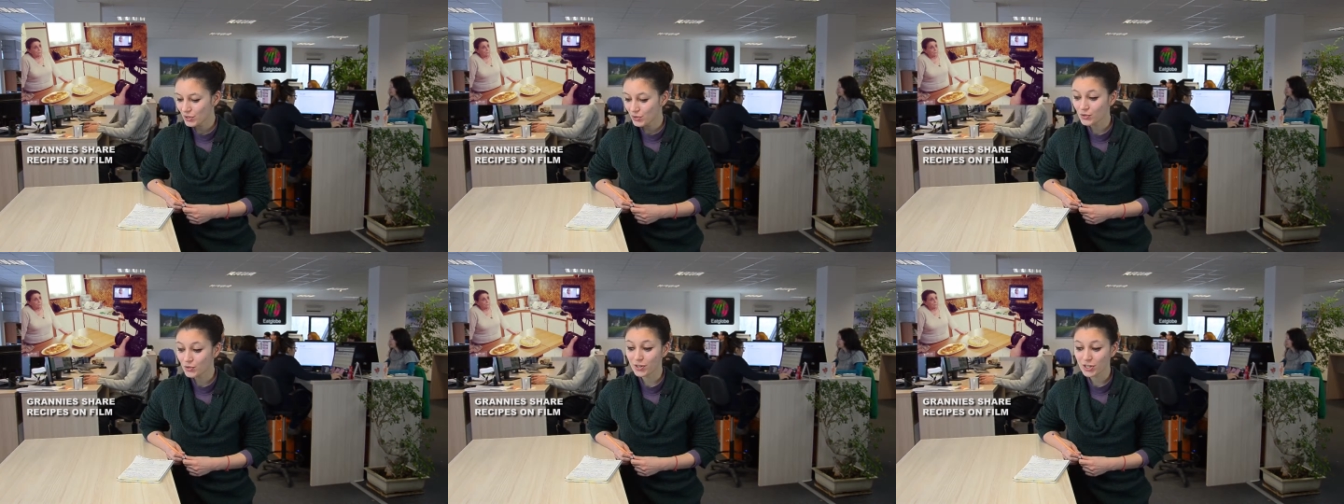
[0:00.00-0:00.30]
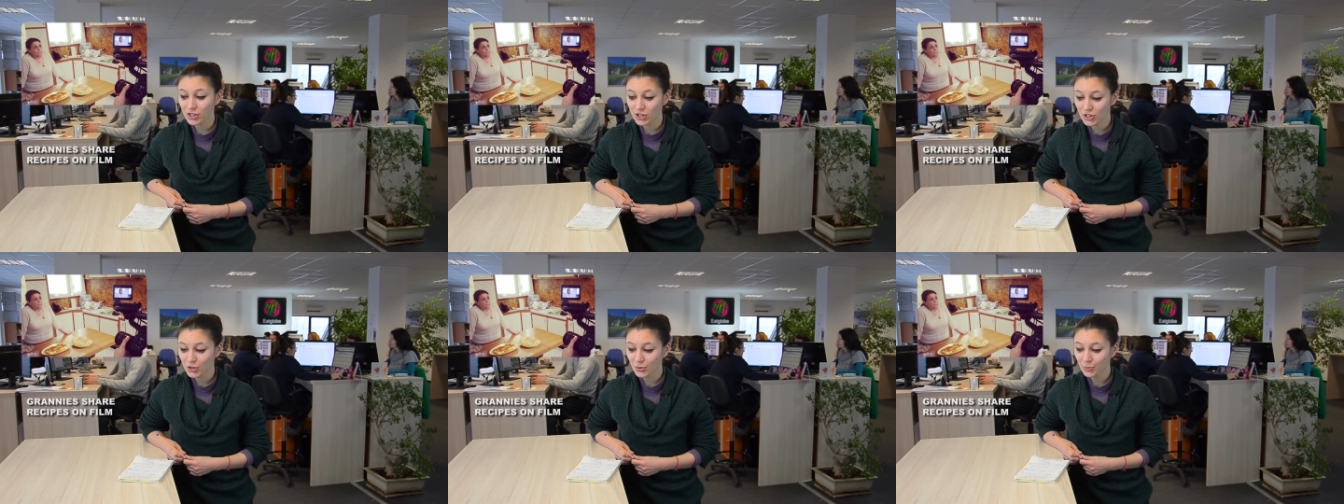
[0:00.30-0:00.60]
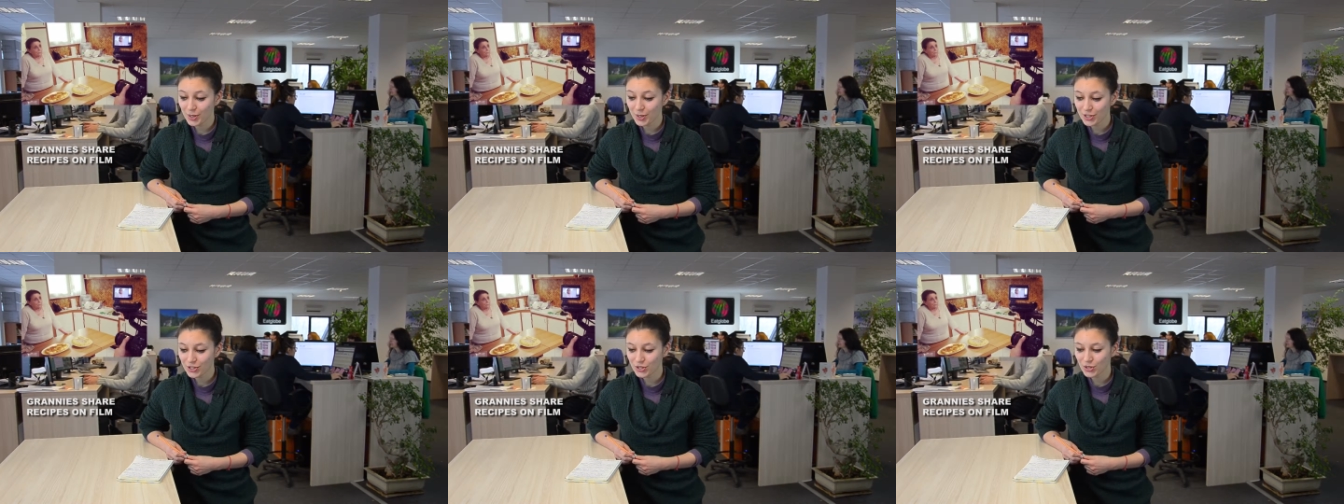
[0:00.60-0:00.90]
traditional
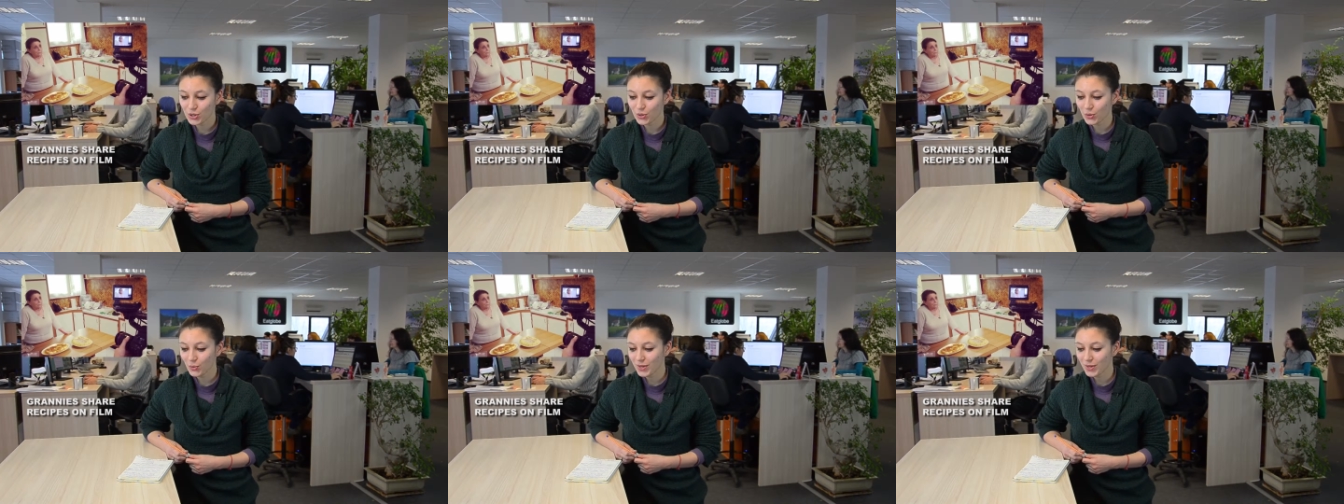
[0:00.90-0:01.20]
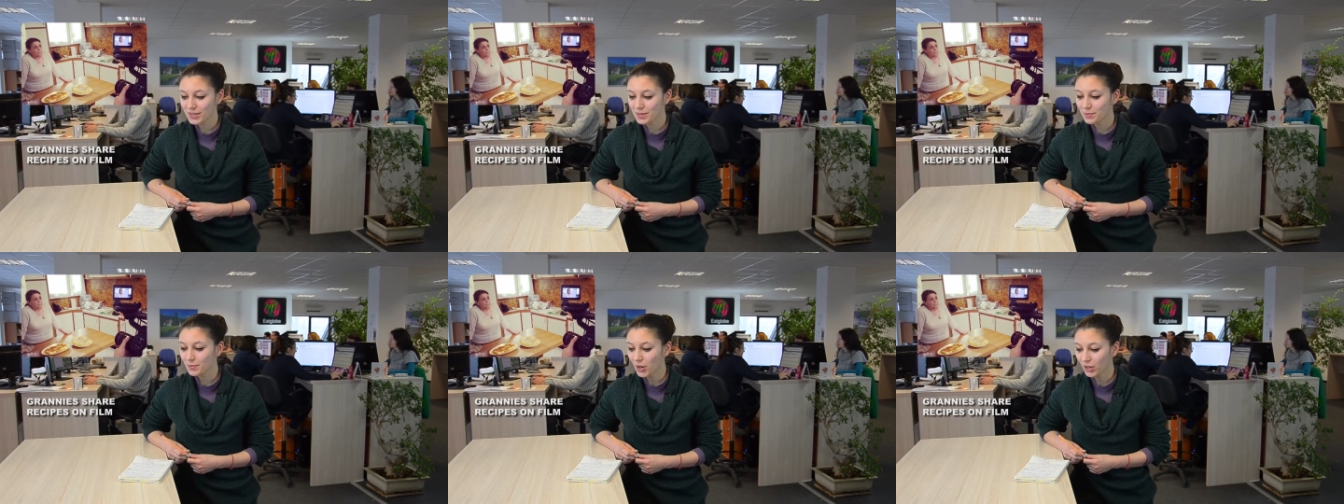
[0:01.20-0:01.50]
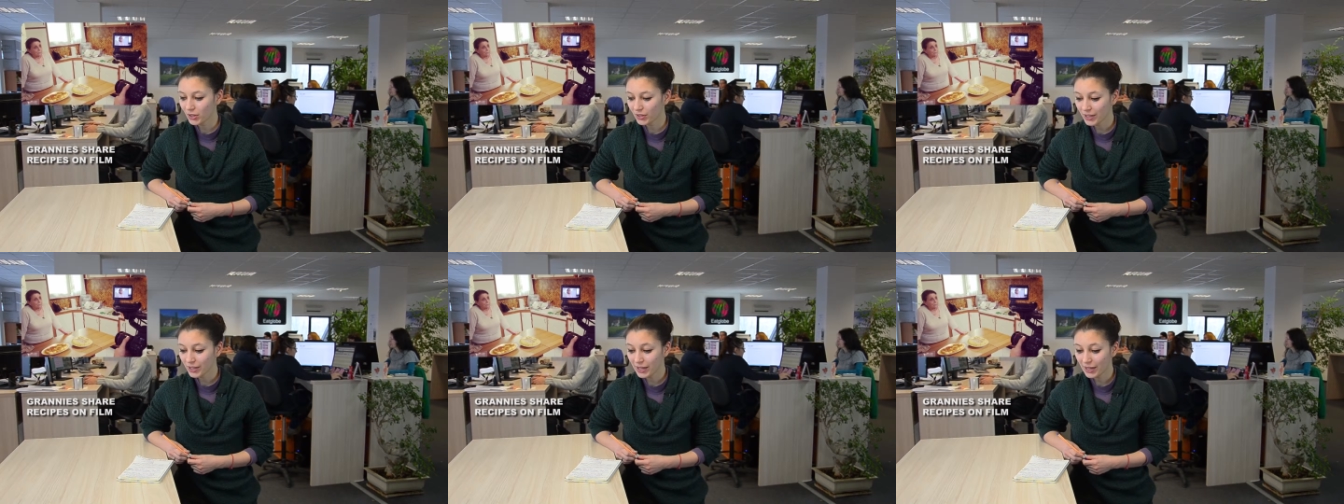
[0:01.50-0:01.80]
meat stew with
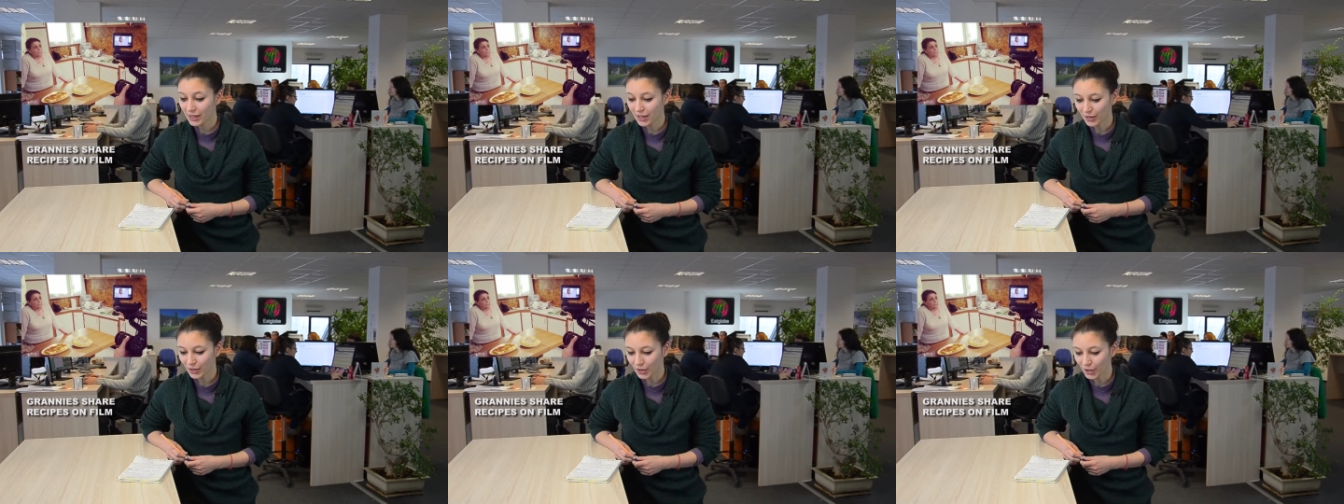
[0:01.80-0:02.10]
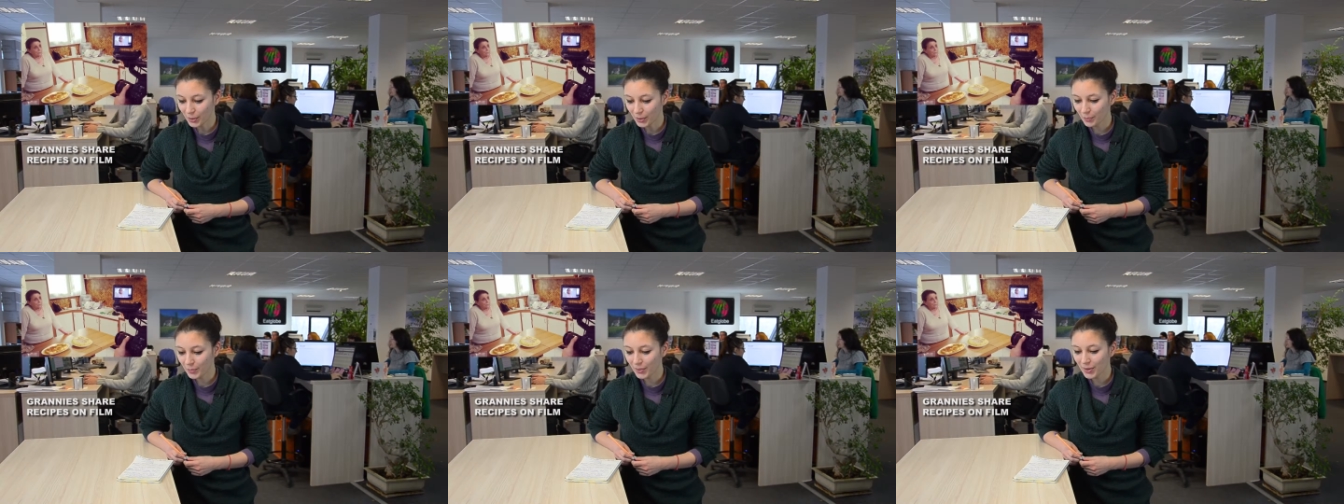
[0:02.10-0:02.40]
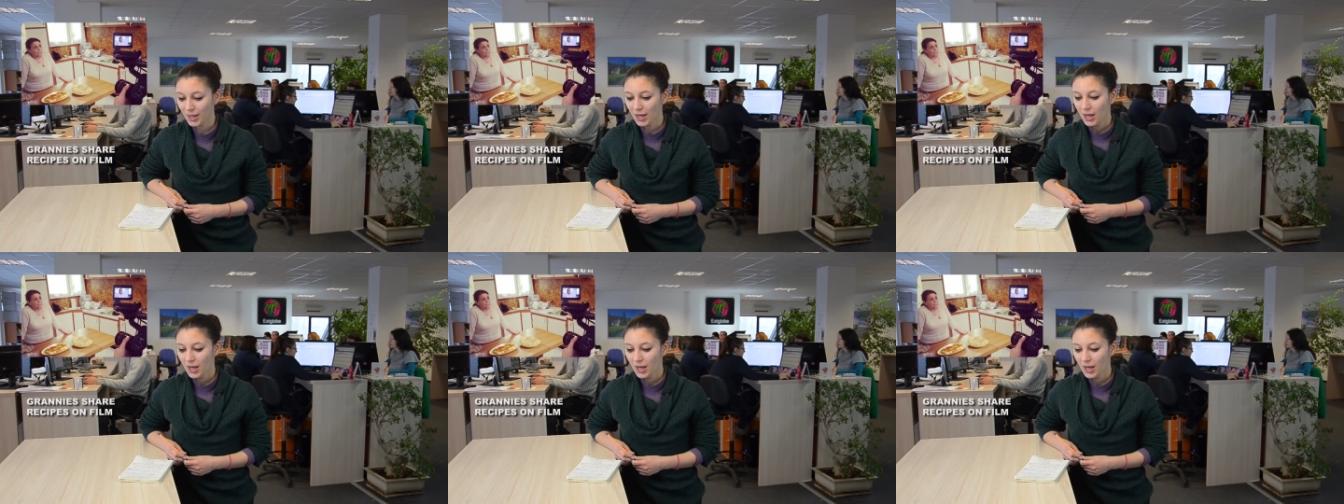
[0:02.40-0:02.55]
Molokia herb,